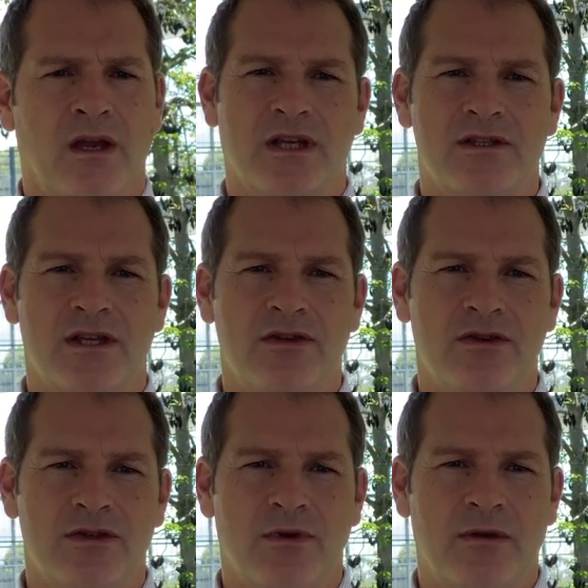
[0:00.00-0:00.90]

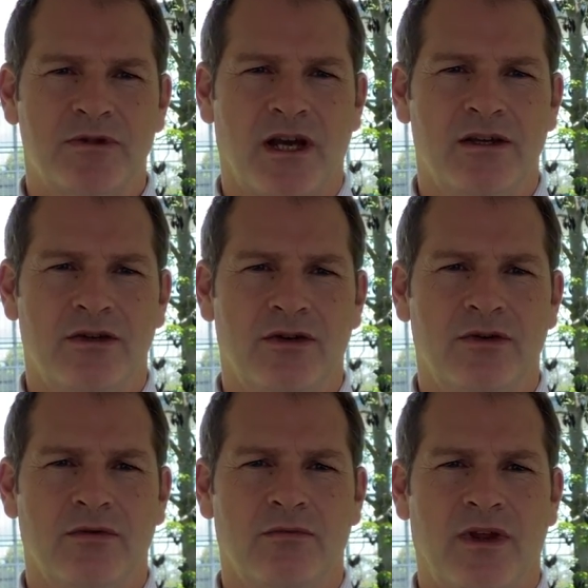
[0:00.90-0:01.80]
Continue to update
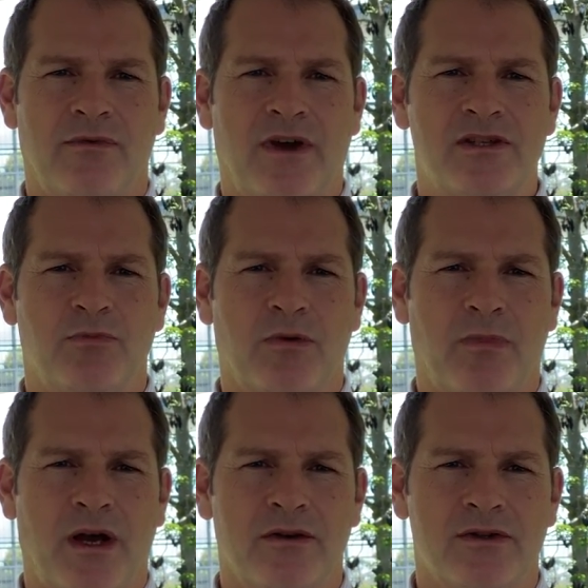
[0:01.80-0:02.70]
you with Facebook
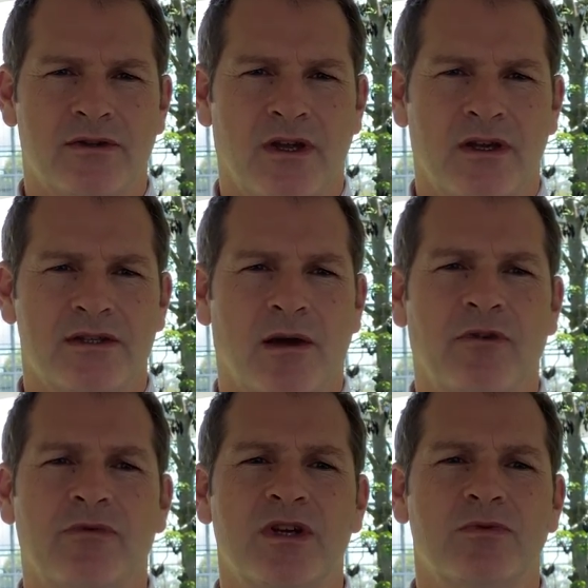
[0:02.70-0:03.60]
posts, some
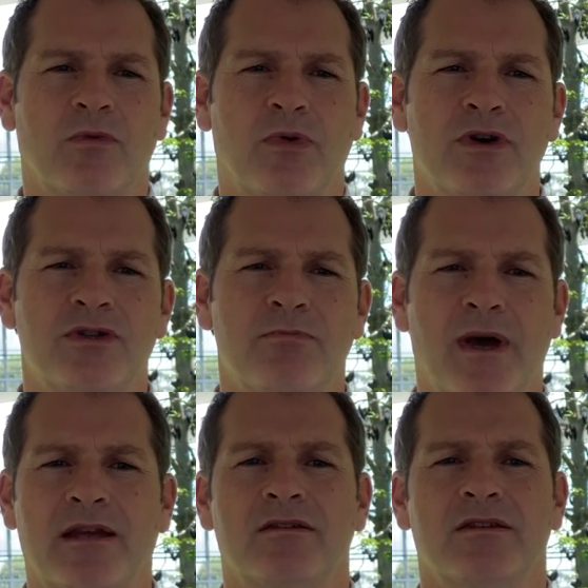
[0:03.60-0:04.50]
of which will point you
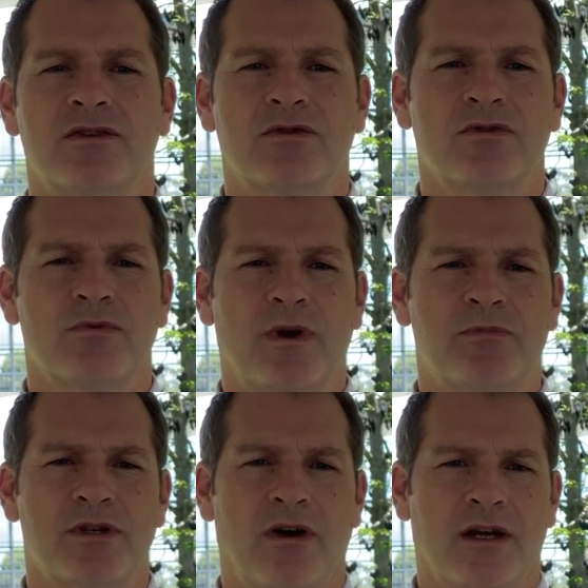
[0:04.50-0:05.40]
back to the school's
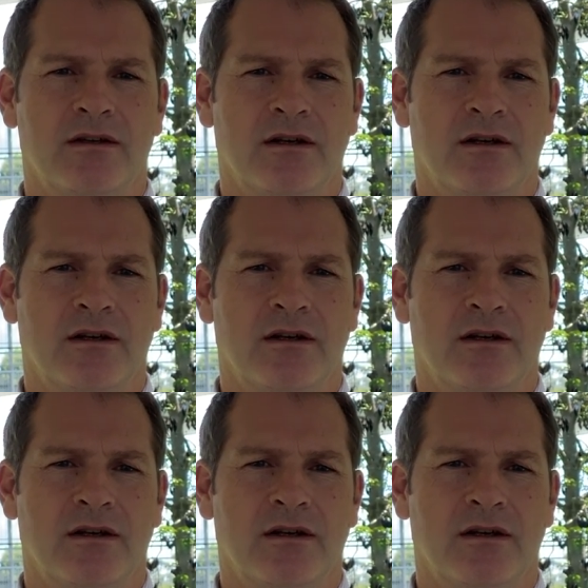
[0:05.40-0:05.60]
website.